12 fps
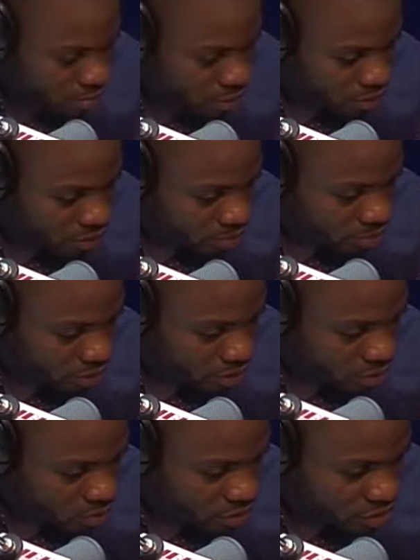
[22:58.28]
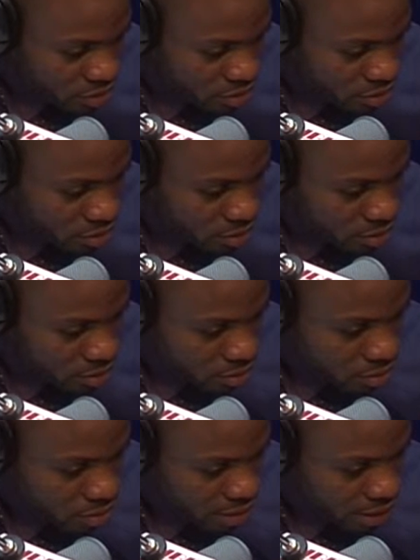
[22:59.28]
Honorable this question.
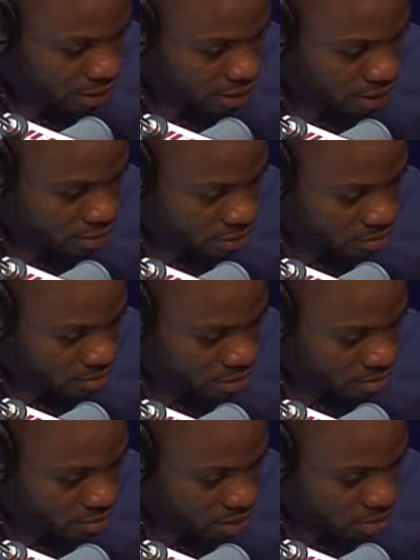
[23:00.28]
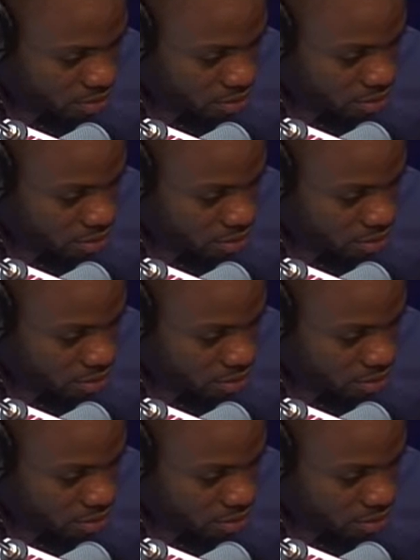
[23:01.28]
You say something about